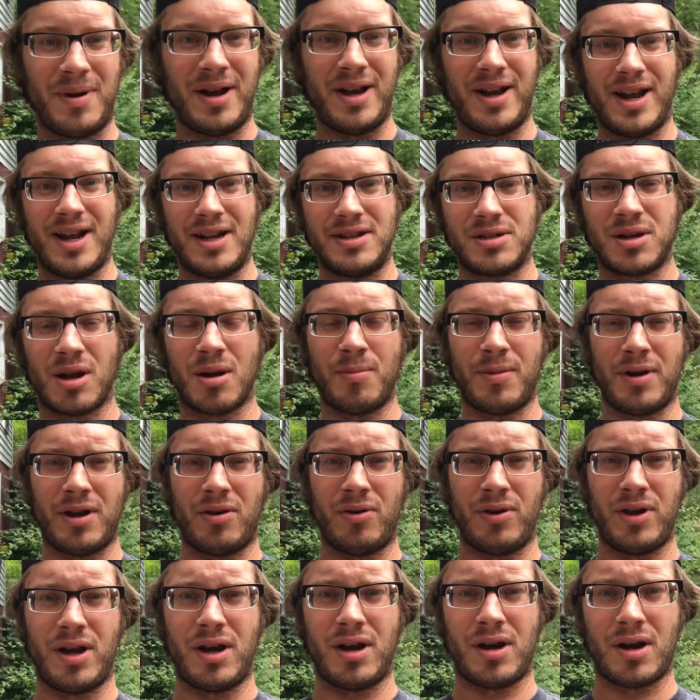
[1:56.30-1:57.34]
dad's coming
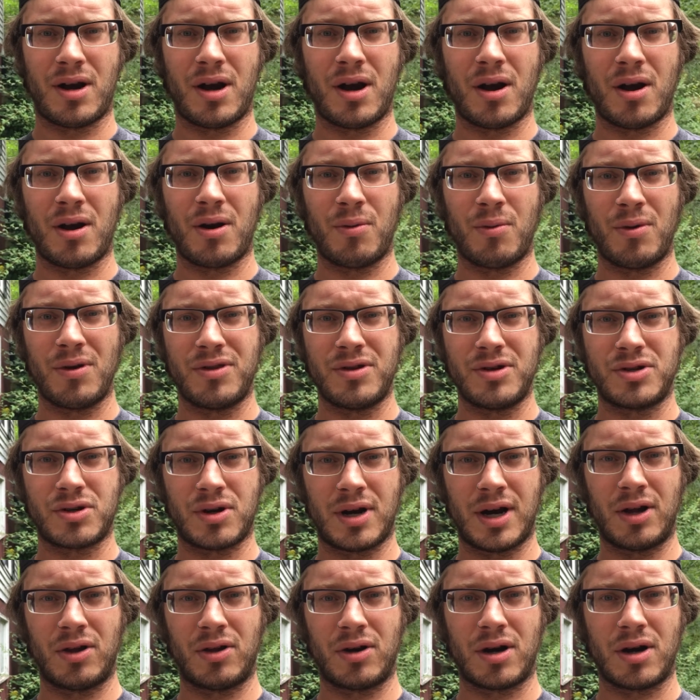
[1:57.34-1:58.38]
out here with the
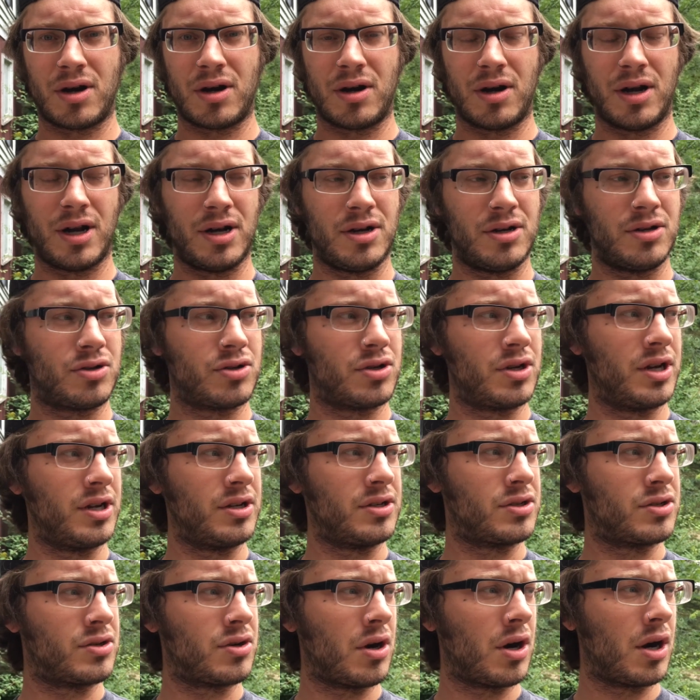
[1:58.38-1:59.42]
trailer and
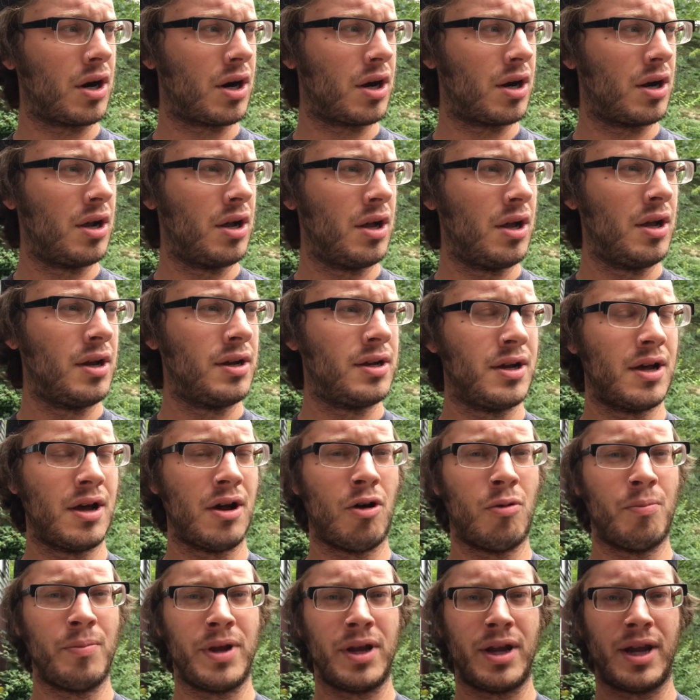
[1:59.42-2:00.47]
his truck to
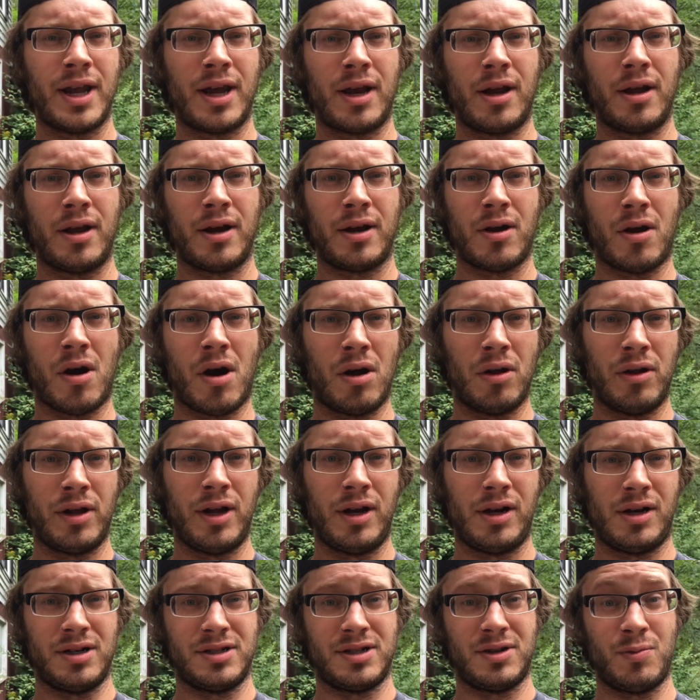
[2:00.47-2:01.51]
help me get it and haul it
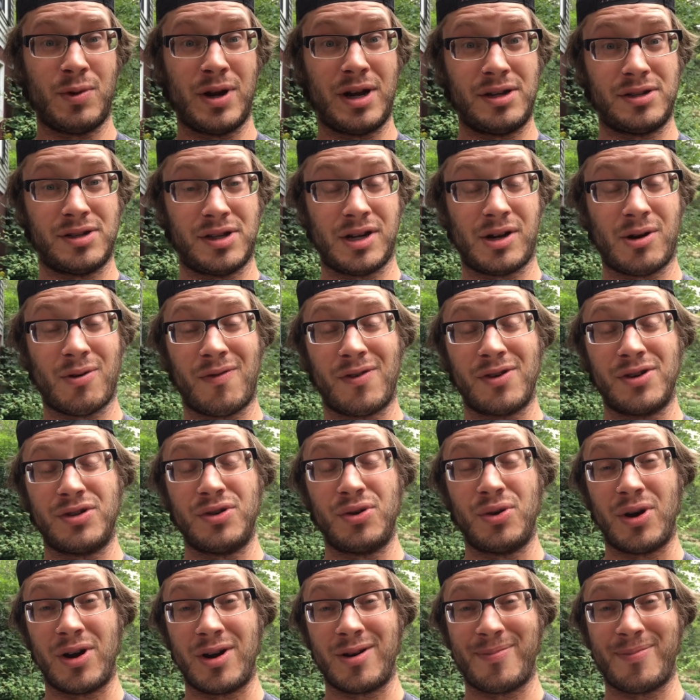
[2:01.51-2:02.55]
because it weighs like over 200